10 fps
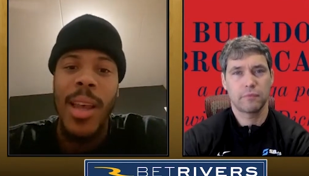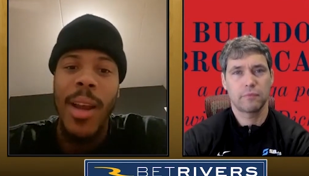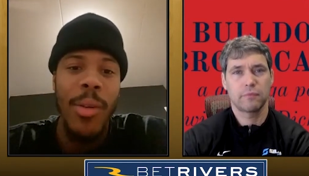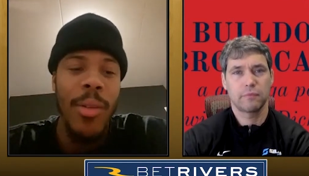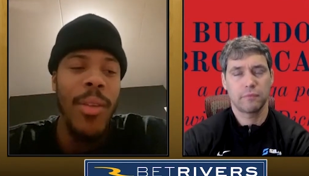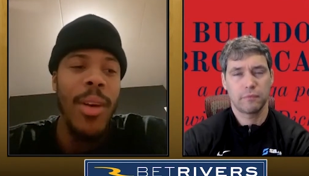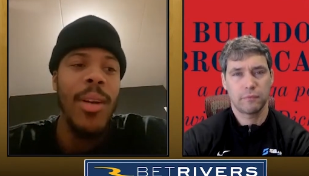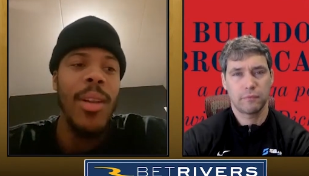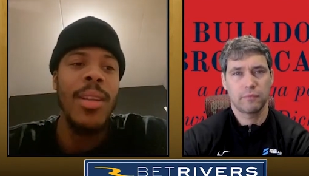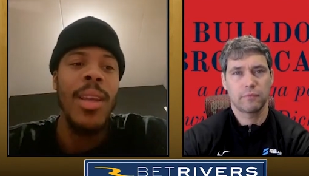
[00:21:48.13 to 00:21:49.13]
Speaker 1: Zach
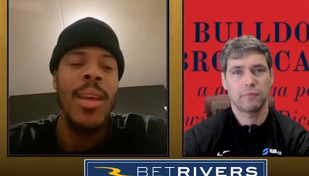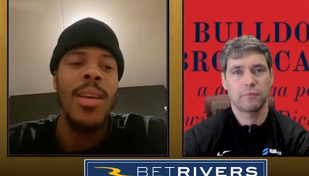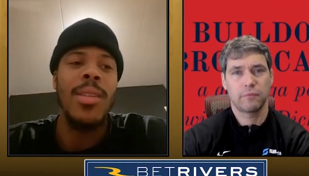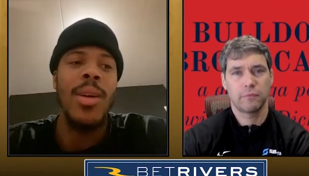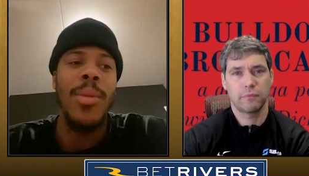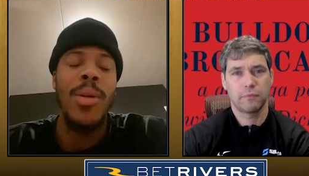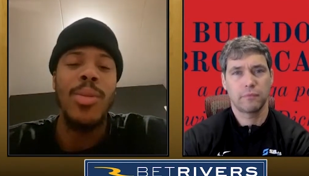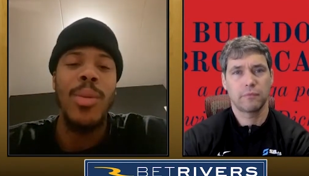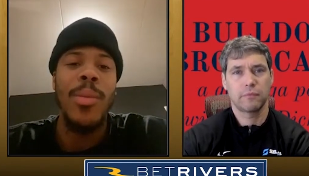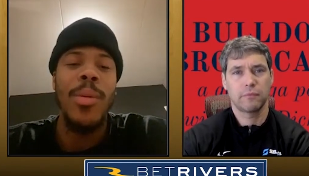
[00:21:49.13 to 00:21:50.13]
Norvell, and some of those
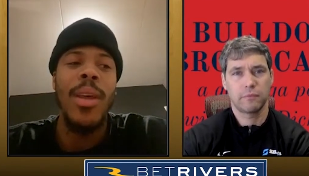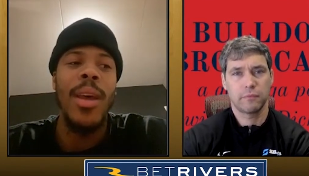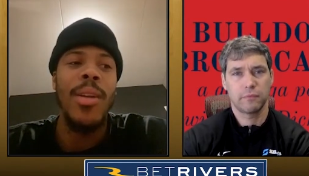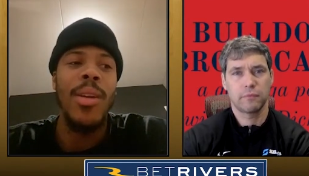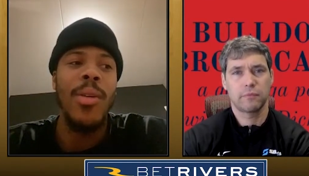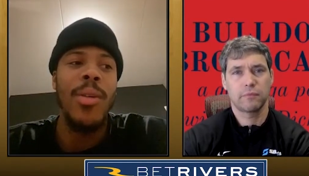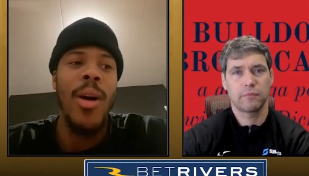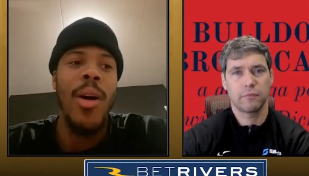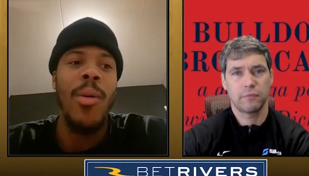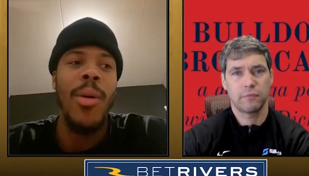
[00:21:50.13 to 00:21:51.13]
people that, you know,
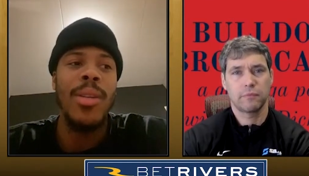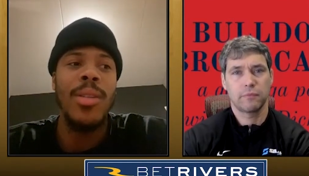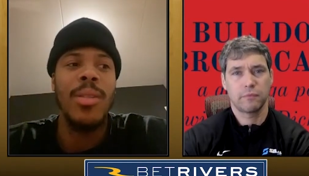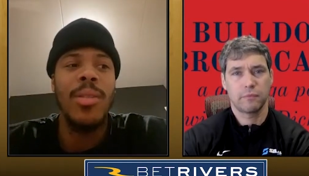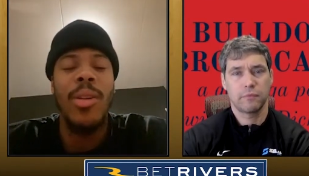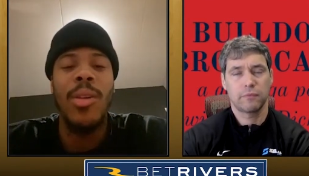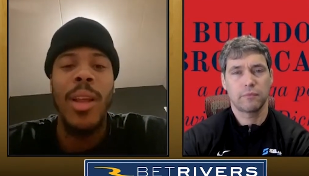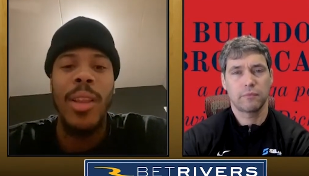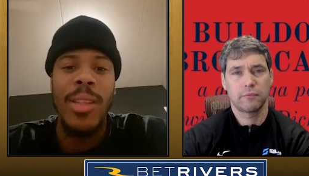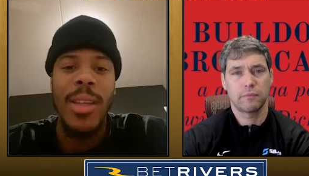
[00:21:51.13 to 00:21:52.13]
always, you know,
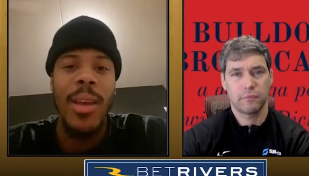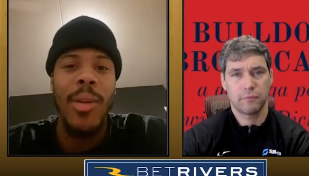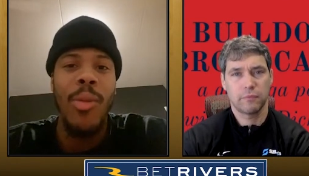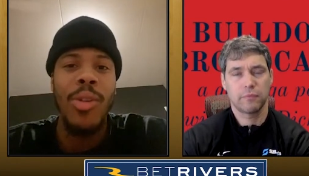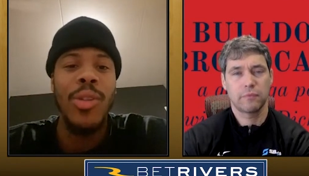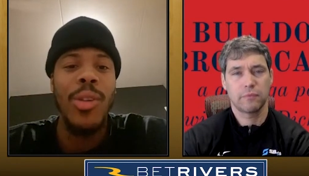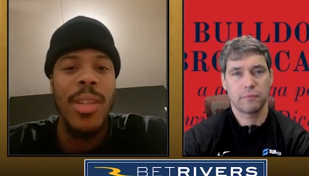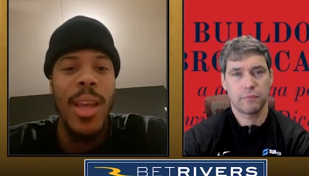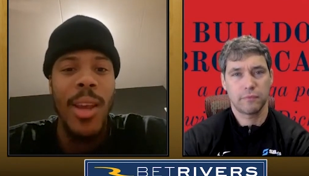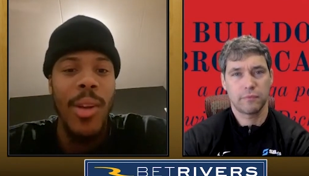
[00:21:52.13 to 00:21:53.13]
like they said, once you're a
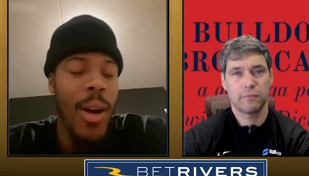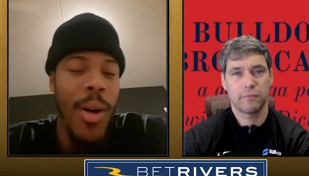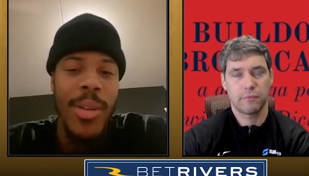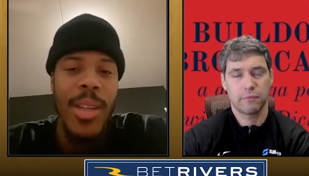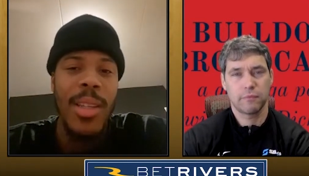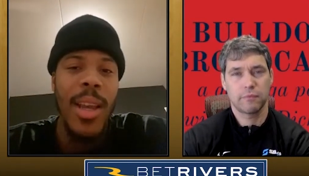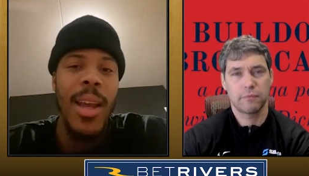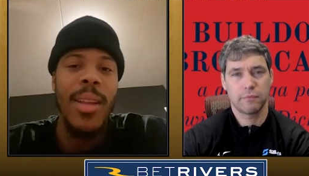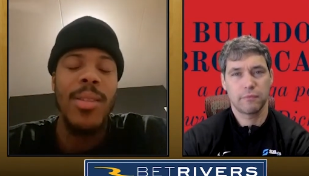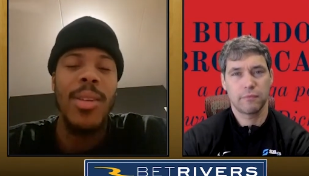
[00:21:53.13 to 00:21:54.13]
Zag, you're always a Zag.
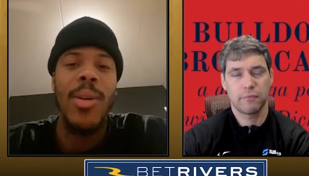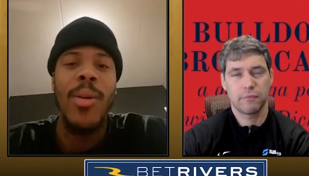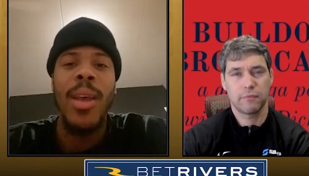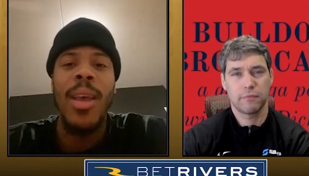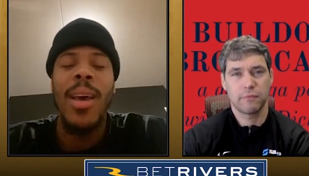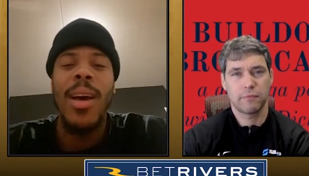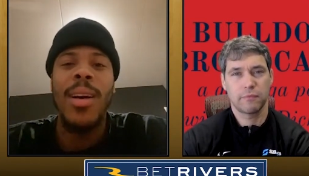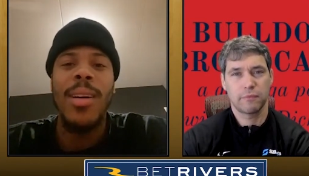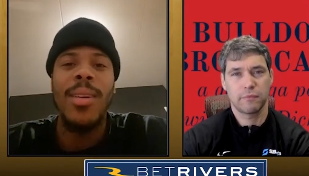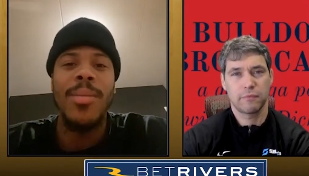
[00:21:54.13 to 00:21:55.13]
And so
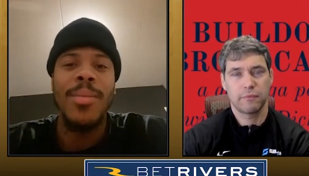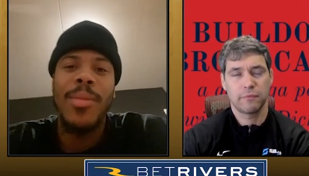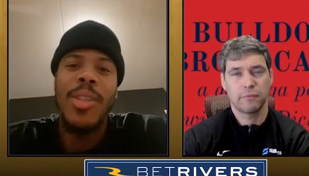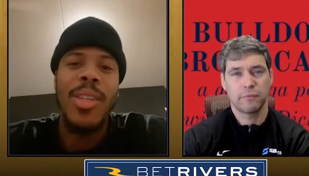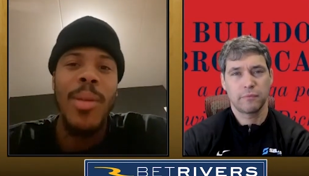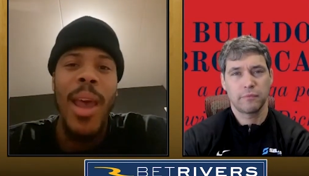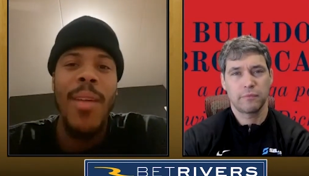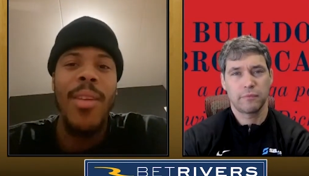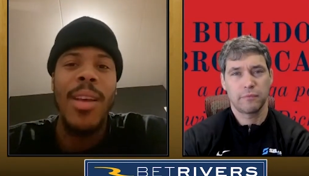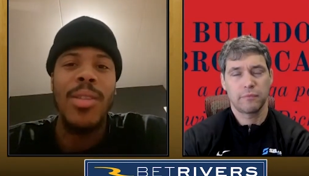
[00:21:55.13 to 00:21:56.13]
just
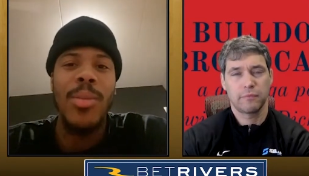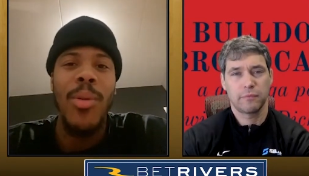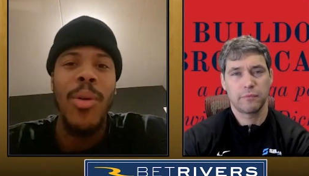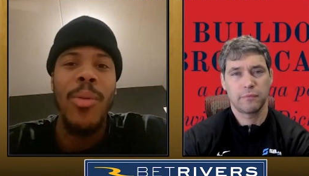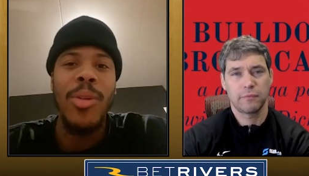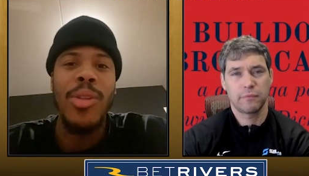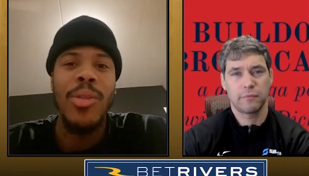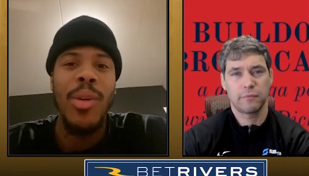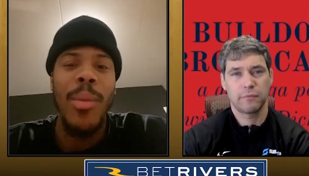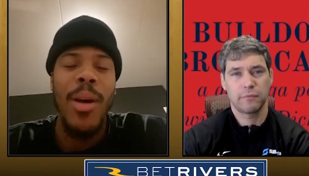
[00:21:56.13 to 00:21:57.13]
having that support with you
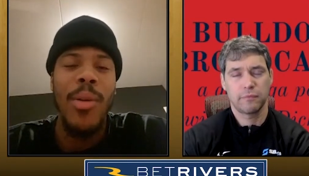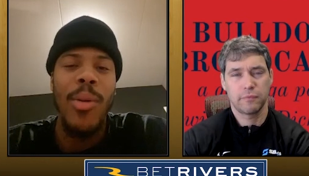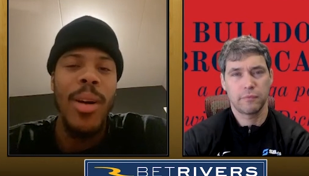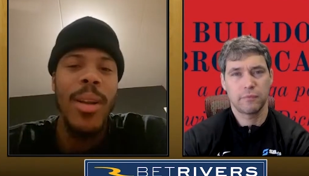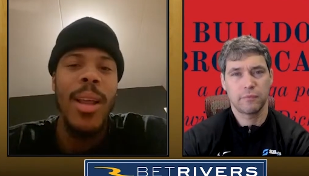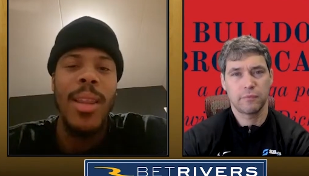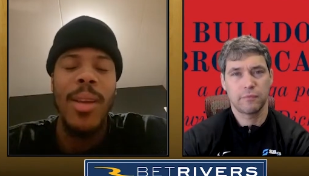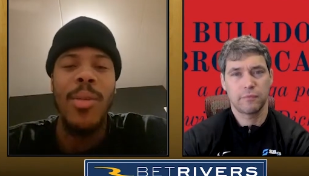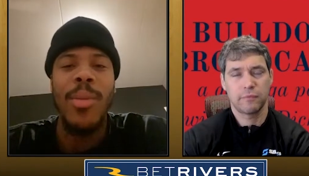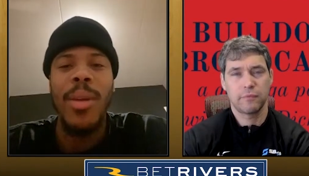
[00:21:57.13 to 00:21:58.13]
no matter what, I think
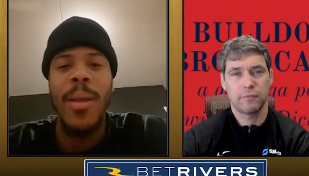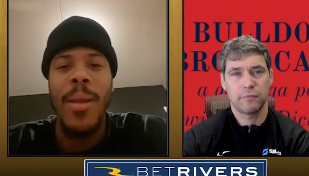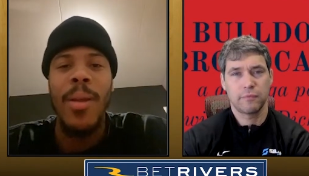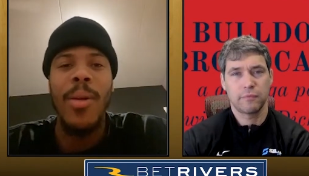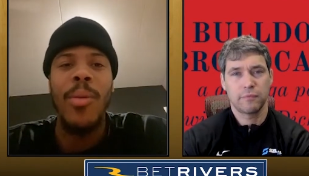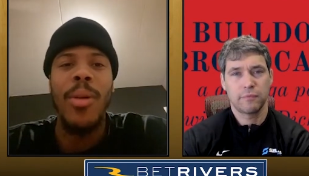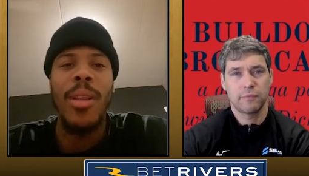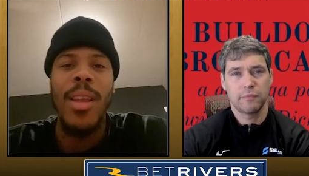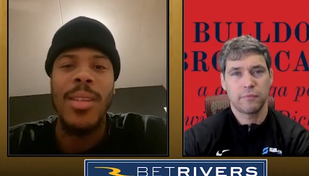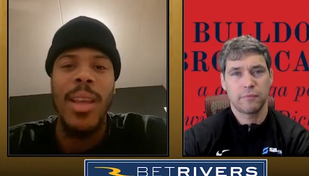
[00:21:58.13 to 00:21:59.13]
would be, you know, one of
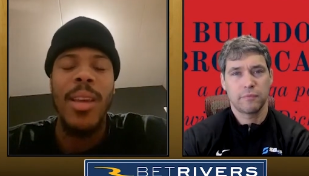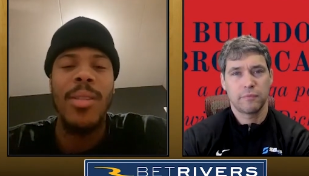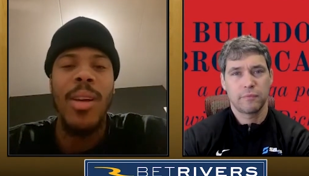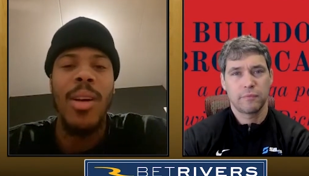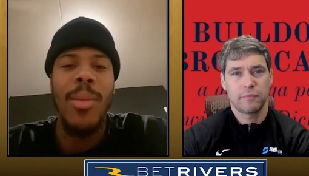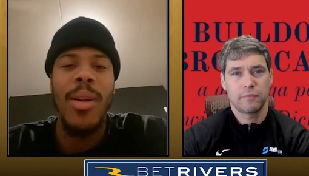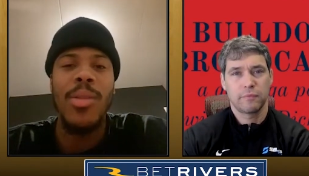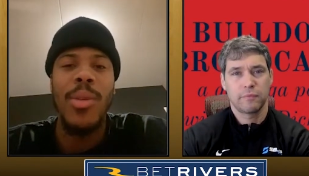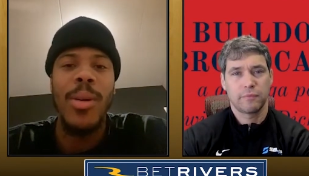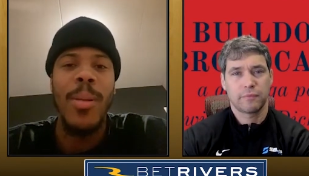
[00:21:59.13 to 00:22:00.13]
the things that he'll talk about as
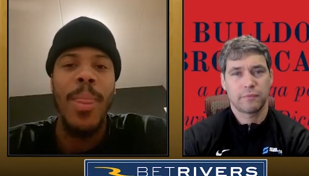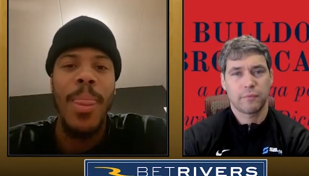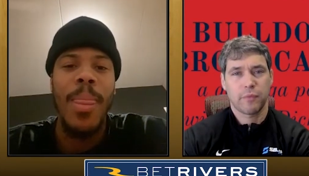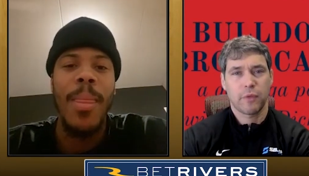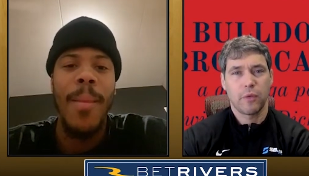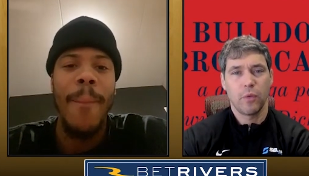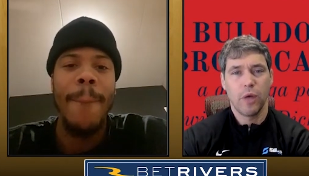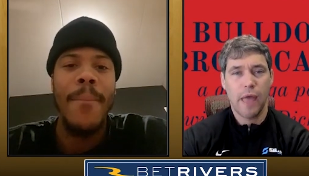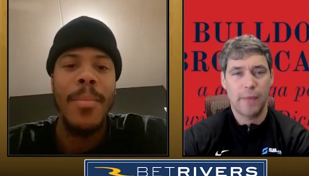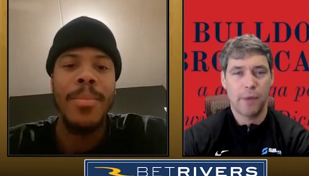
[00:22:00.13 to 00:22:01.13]
well. Well,
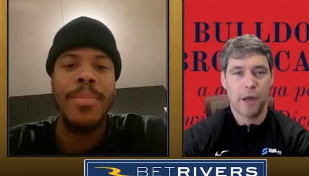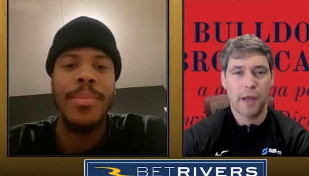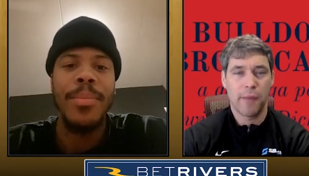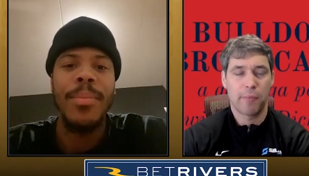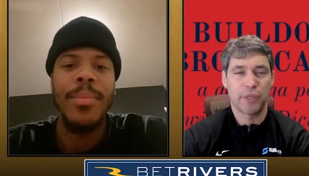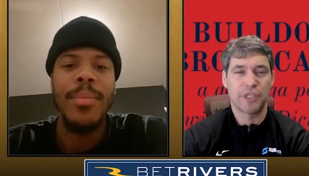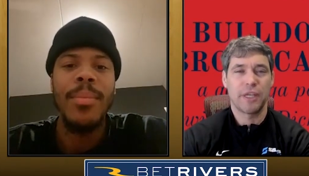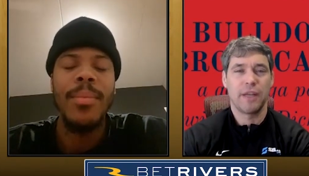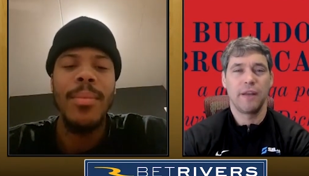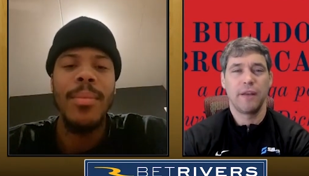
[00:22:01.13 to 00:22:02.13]
Admon, I
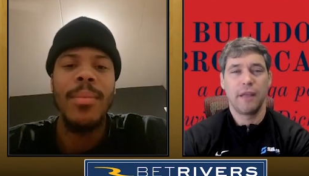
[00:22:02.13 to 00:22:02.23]
appreciate it,